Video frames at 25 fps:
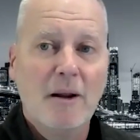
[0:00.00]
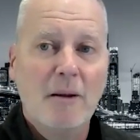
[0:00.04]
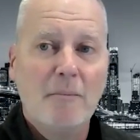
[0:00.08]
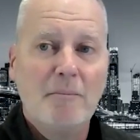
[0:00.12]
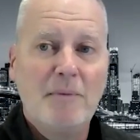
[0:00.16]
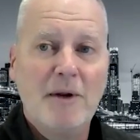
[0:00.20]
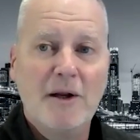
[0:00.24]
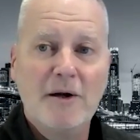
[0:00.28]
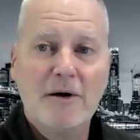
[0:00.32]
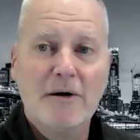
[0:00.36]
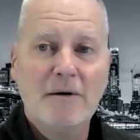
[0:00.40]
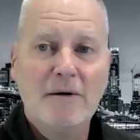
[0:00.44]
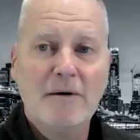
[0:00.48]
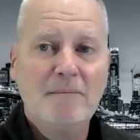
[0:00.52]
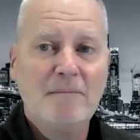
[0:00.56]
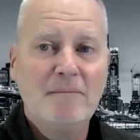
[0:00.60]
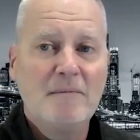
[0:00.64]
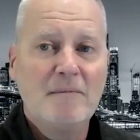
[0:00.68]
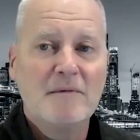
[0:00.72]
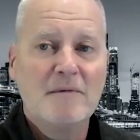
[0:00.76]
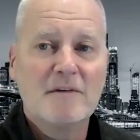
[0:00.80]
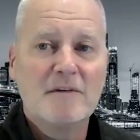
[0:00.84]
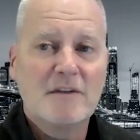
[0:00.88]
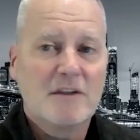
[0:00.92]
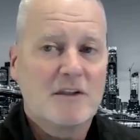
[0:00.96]
Peter,
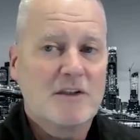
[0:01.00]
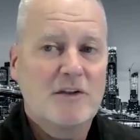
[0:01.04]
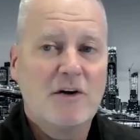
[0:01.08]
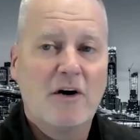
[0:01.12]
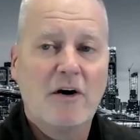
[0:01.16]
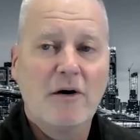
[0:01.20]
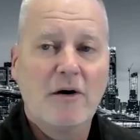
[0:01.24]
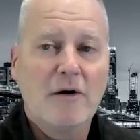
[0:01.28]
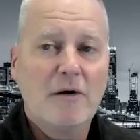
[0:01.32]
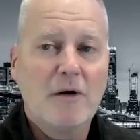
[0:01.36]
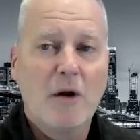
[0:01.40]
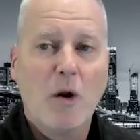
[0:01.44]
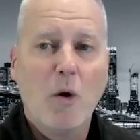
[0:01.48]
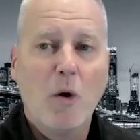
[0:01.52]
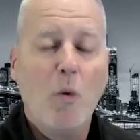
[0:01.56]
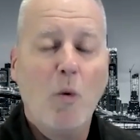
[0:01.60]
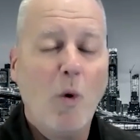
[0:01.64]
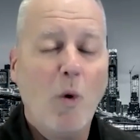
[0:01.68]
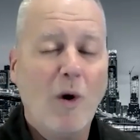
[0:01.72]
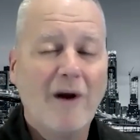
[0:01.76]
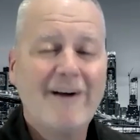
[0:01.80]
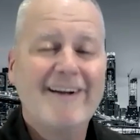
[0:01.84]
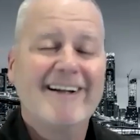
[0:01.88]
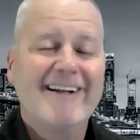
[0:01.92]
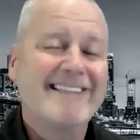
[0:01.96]
to start,
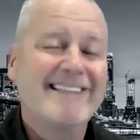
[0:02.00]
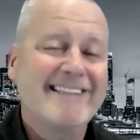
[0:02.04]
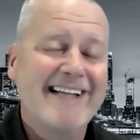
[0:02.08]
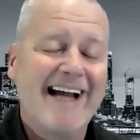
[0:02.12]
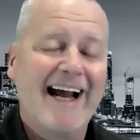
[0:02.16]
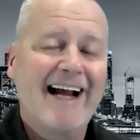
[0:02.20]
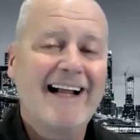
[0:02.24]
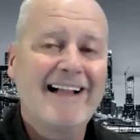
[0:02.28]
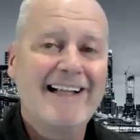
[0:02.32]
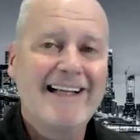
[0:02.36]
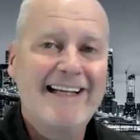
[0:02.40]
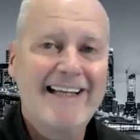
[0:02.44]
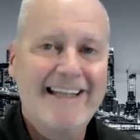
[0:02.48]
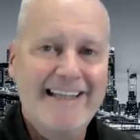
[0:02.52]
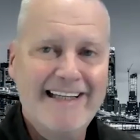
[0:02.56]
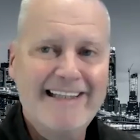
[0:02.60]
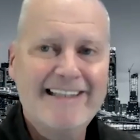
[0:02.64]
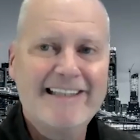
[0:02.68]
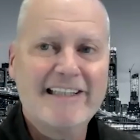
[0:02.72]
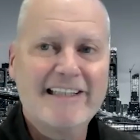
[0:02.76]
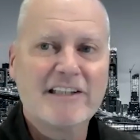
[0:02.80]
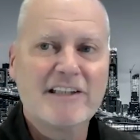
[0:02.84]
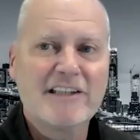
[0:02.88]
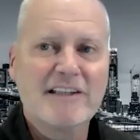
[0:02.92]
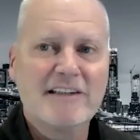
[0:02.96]
what exactly
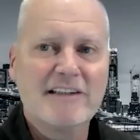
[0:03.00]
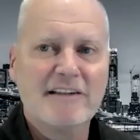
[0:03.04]
is